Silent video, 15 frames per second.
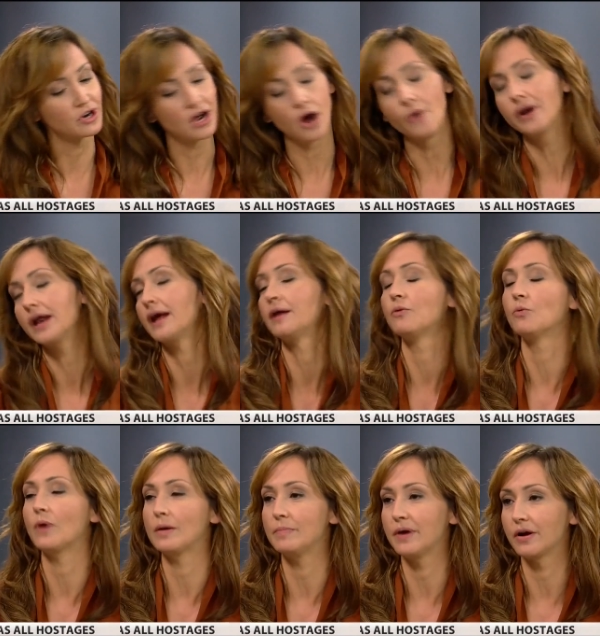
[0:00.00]
going in
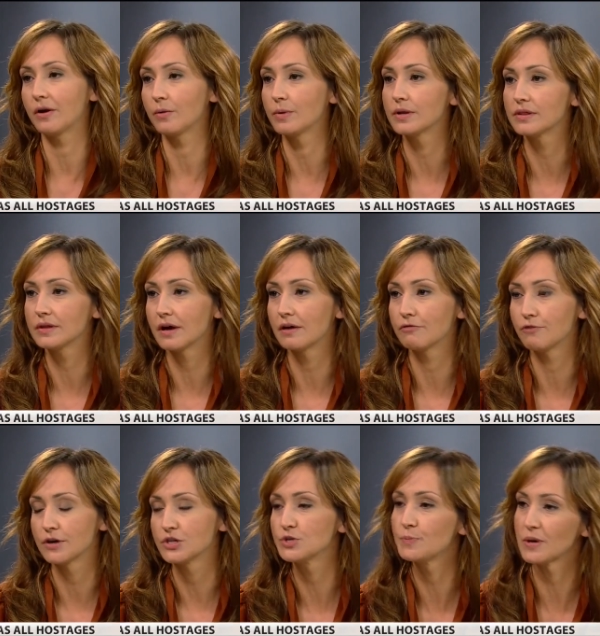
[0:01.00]
way bigger with uh,
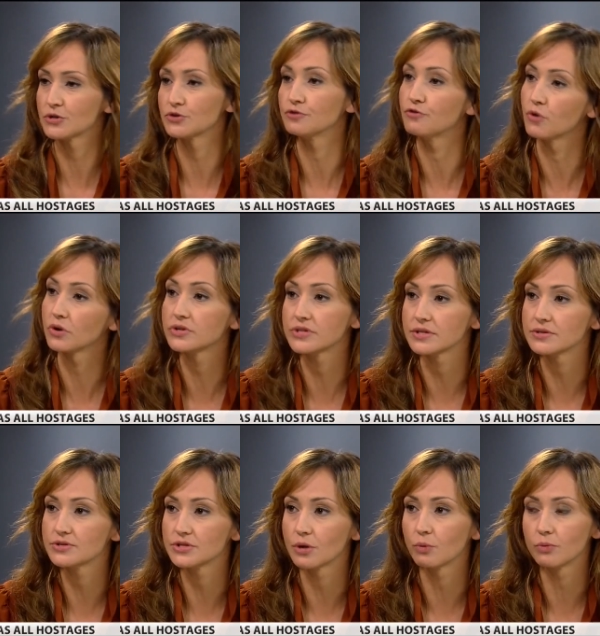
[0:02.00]
French special
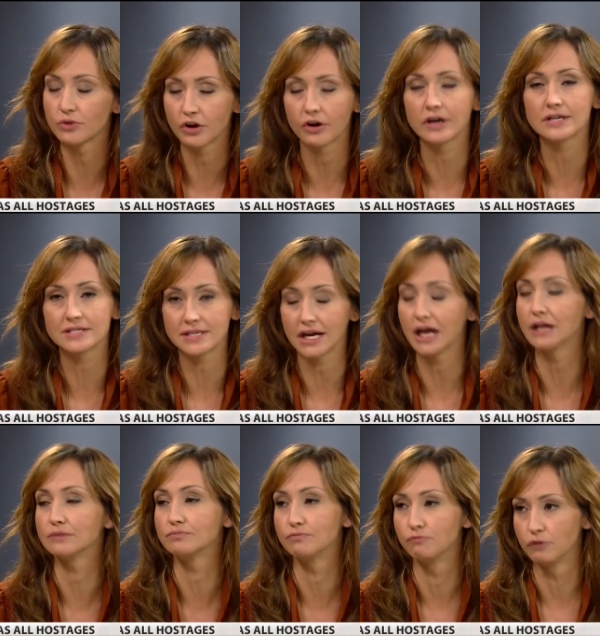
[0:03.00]
forces. So they're going to see
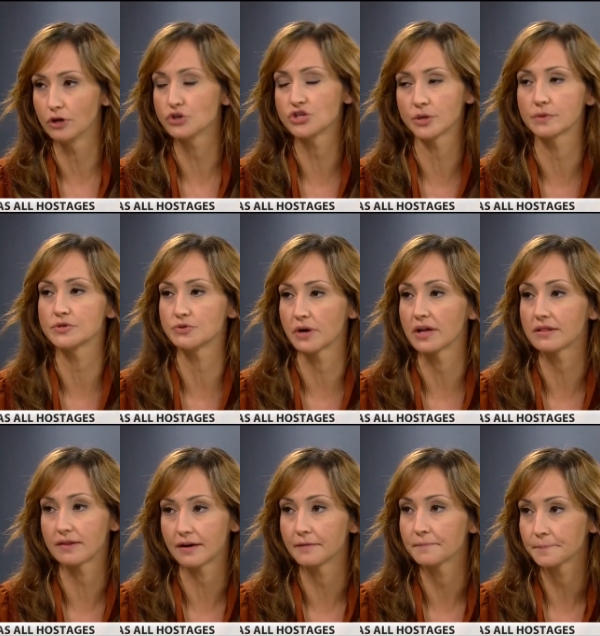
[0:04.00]
a real show of
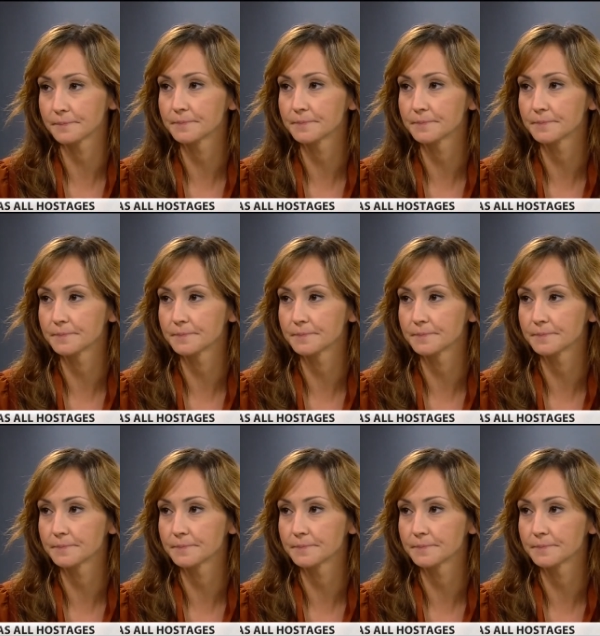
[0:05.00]
strength there.